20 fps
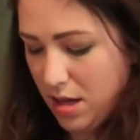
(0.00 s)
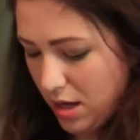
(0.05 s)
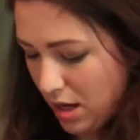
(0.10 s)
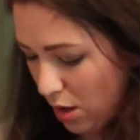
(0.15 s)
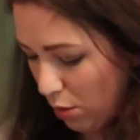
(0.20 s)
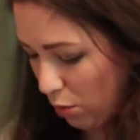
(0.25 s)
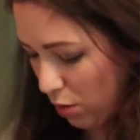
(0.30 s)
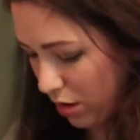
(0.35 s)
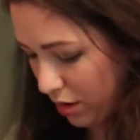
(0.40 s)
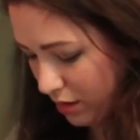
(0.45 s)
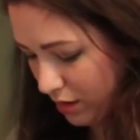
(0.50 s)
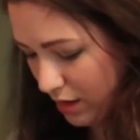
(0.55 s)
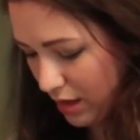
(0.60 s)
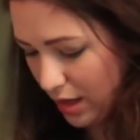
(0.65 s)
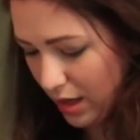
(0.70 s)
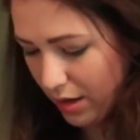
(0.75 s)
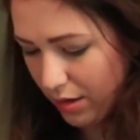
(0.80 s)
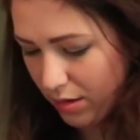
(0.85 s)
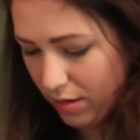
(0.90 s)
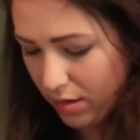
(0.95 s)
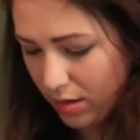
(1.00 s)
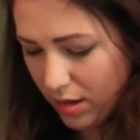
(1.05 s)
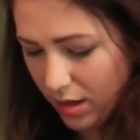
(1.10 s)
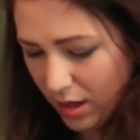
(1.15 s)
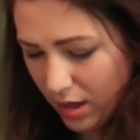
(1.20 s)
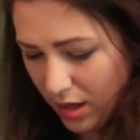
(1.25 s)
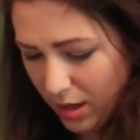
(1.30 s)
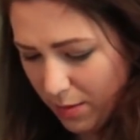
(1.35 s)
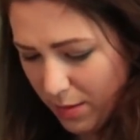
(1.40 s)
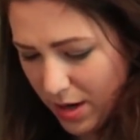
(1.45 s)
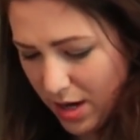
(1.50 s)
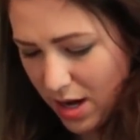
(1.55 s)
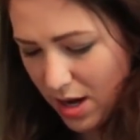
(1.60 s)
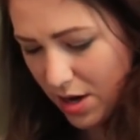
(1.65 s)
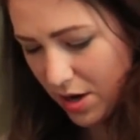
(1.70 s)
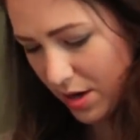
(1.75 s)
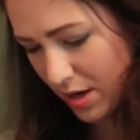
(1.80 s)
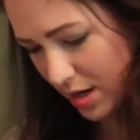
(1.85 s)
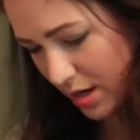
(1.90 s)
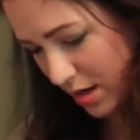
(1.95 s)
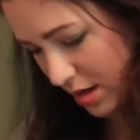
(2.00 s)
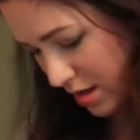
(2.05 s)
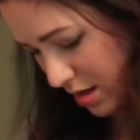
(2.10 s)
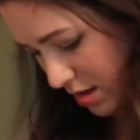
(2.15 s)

It works. And did I get my hair in it?